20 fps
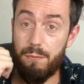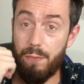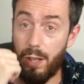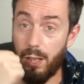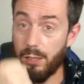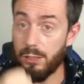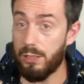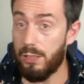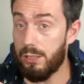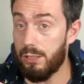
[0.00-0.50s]

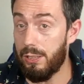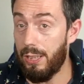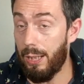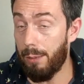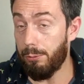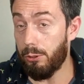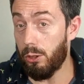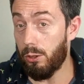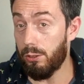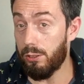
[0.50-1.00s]
faster
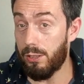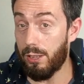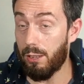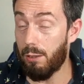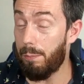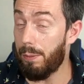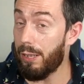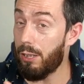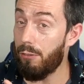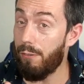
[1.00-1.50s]
snapshots
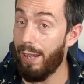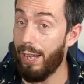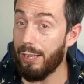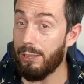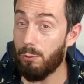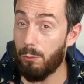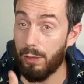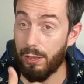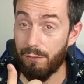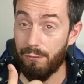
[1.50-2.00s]
that can be
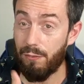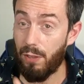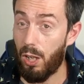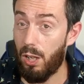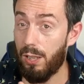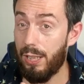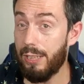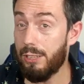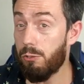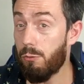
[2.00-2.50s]
created with a
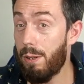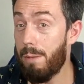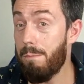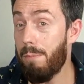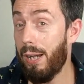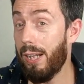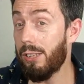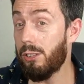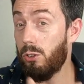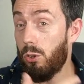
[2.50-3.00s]
far lesser
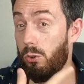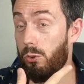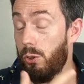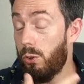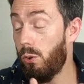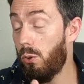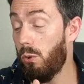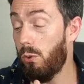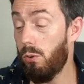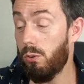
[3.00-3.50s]
impact on
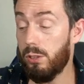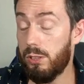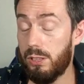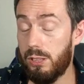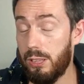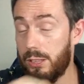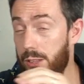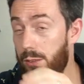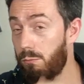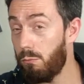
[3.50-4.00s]
your
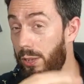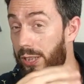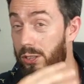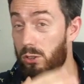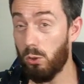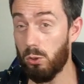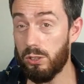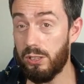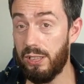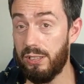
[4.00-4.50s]
system
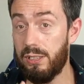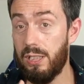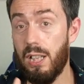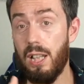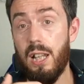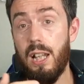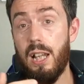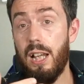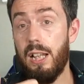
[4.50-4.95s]
resources,